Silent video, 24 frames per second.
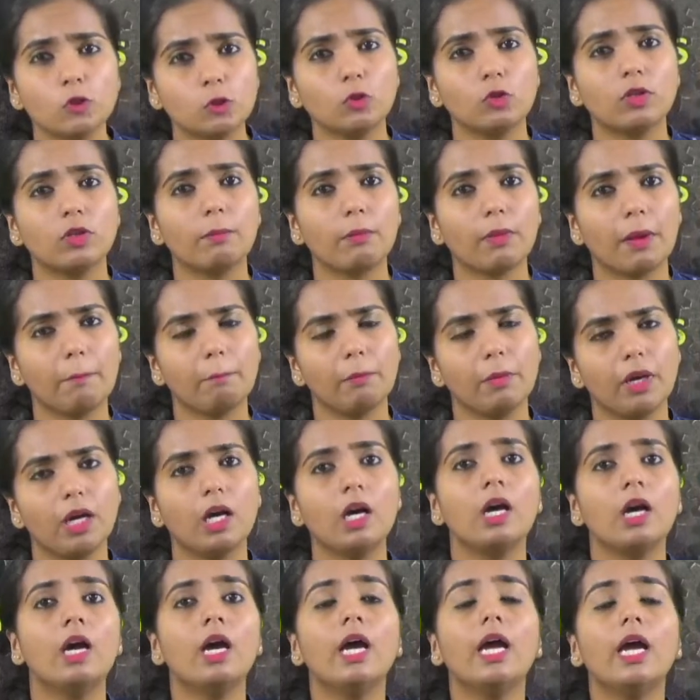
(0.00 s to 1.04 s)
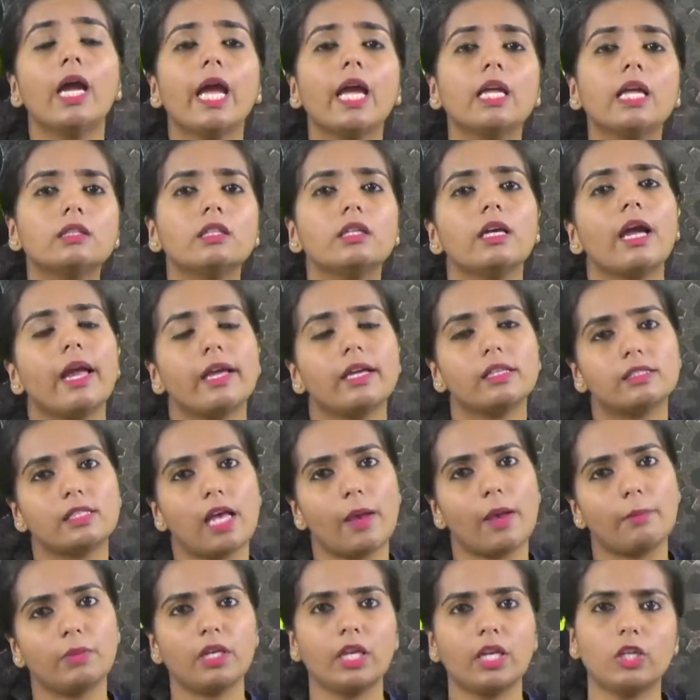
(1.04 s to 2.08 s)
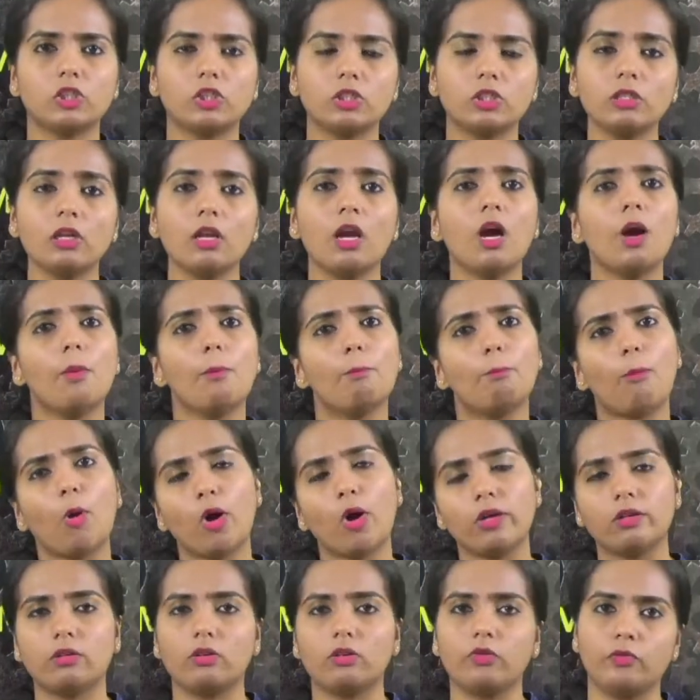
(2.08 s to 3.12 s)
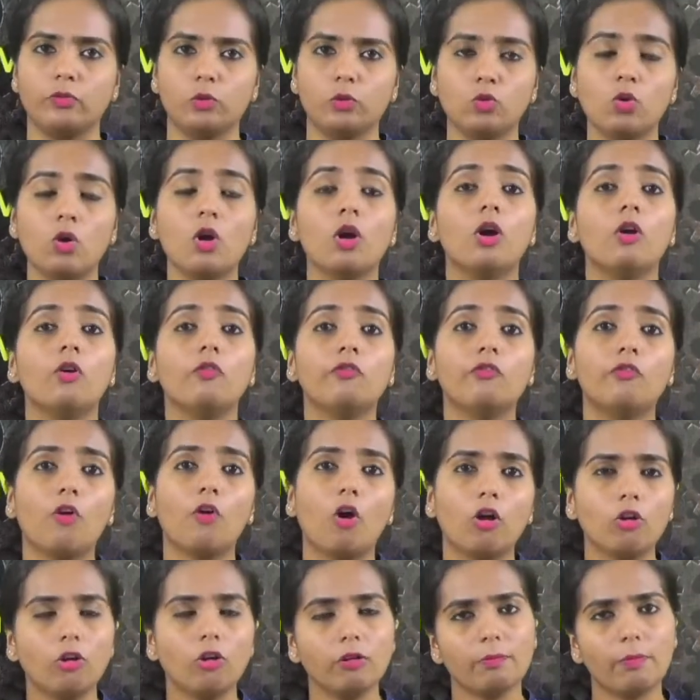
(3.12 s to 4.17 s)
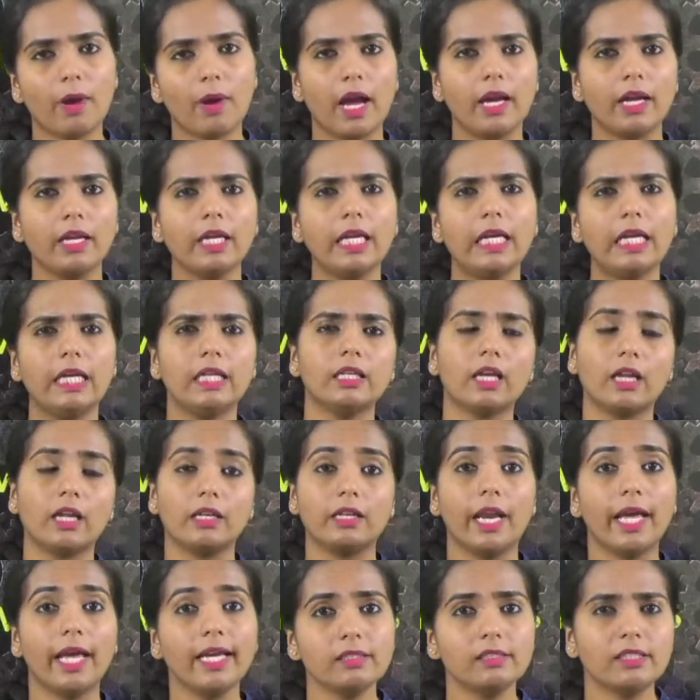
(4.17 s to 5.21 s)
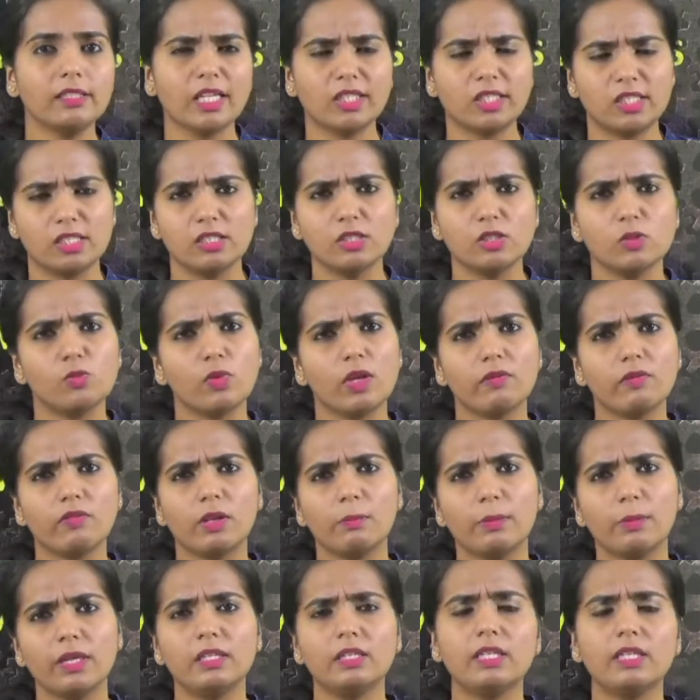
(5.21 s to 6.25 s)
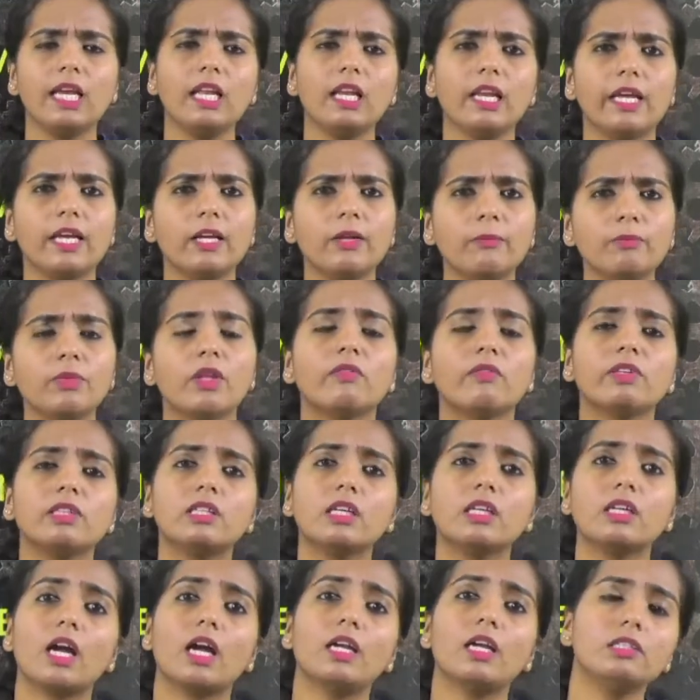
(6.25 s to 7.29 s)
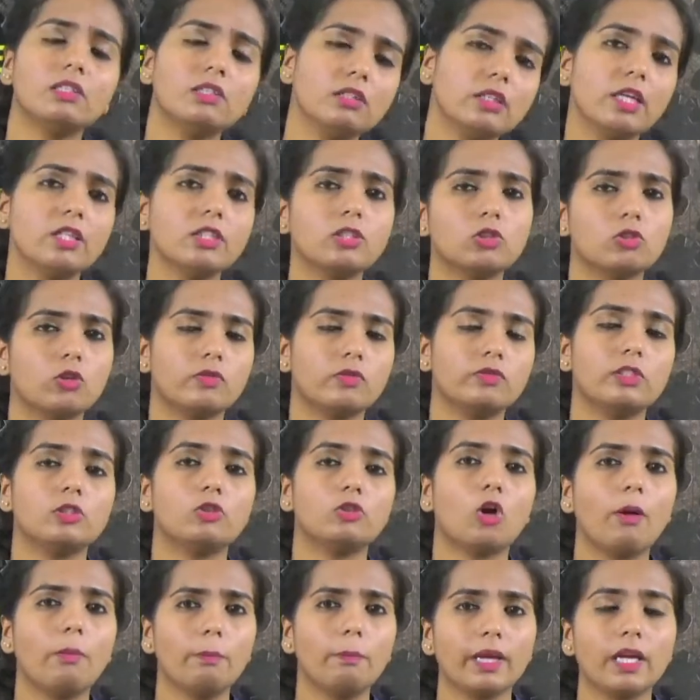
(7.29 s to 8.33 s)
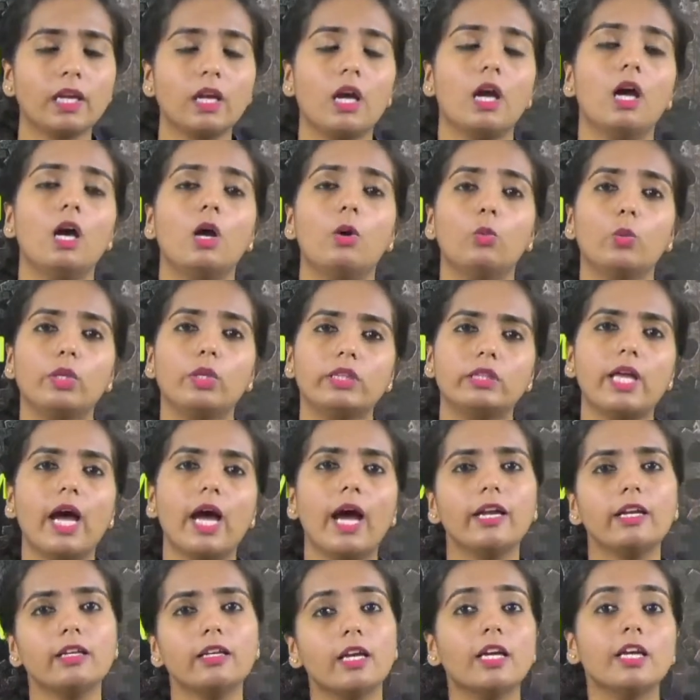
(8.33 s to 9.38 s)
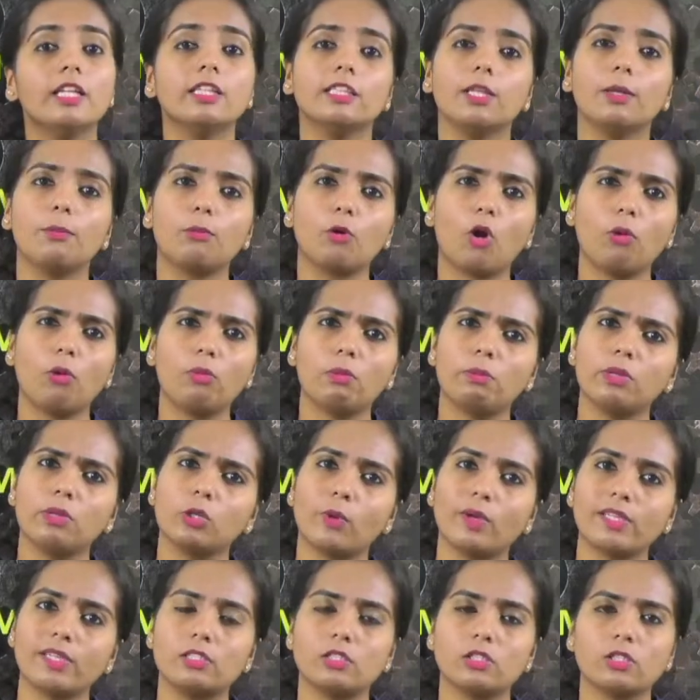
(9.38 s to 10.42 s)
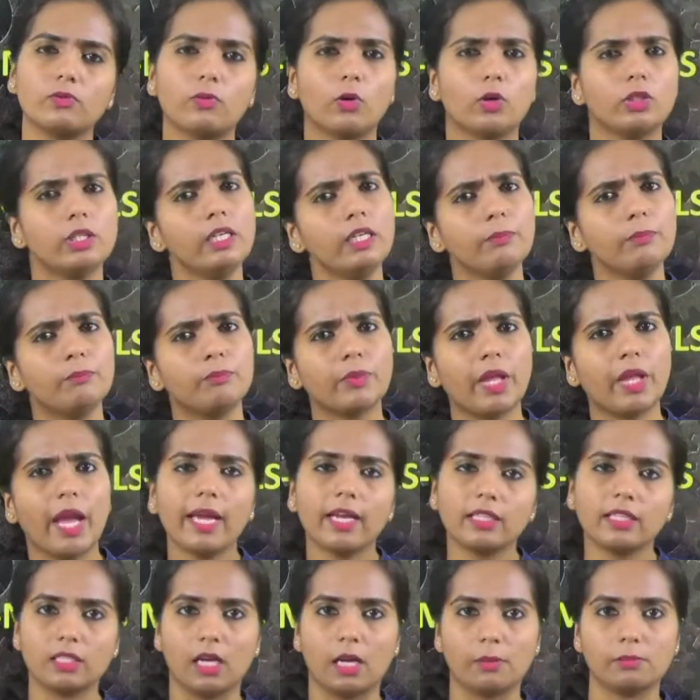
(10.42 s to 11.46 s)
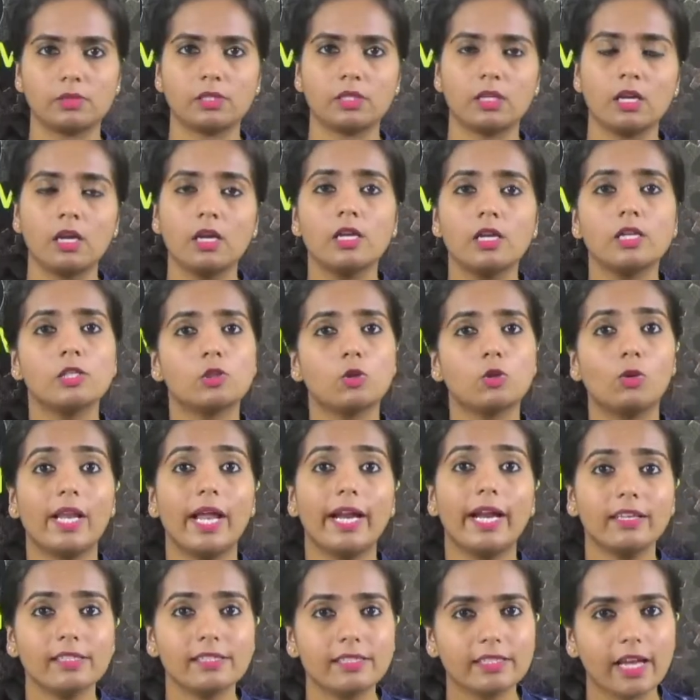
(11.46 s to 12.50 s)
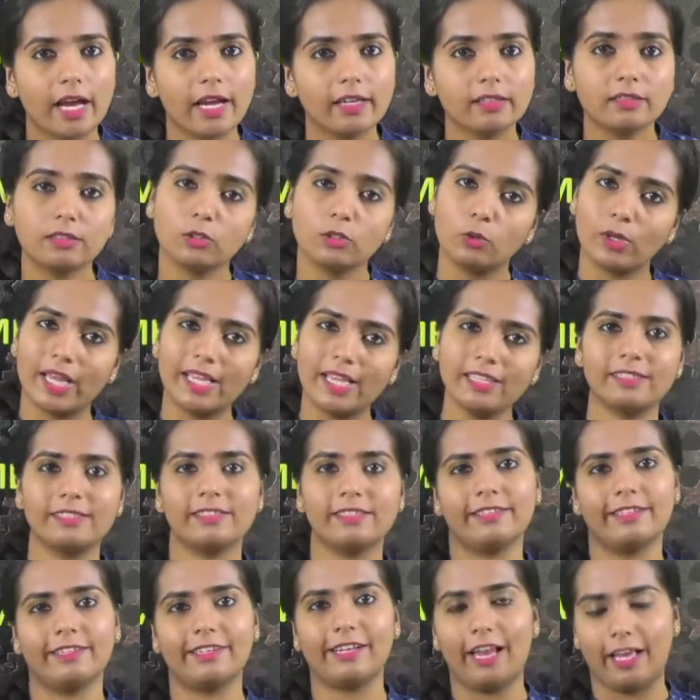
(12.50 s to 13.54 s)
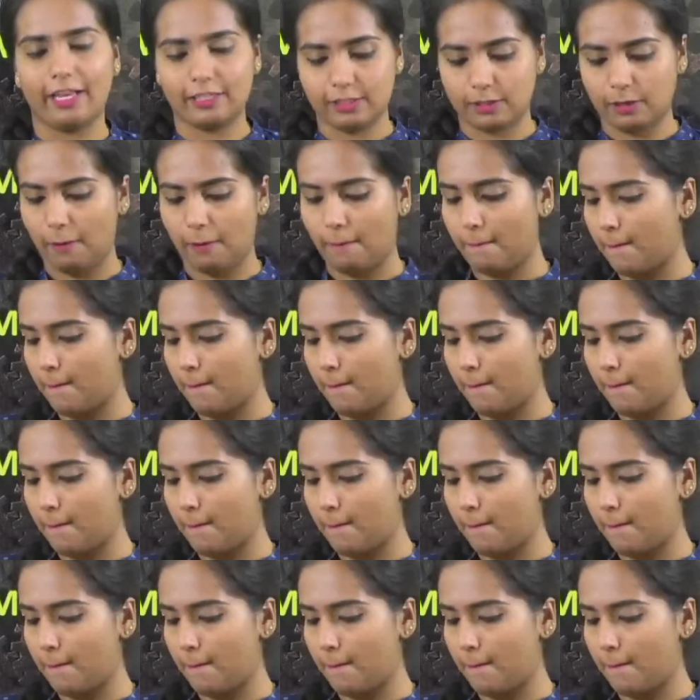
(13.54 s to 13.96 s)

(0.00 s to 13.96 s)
to remember in the examination point of view. Followed by, in our next sessions, we will be dealing with the continuation of the topic. With that, the probable questions for the exams. So let us start today's class.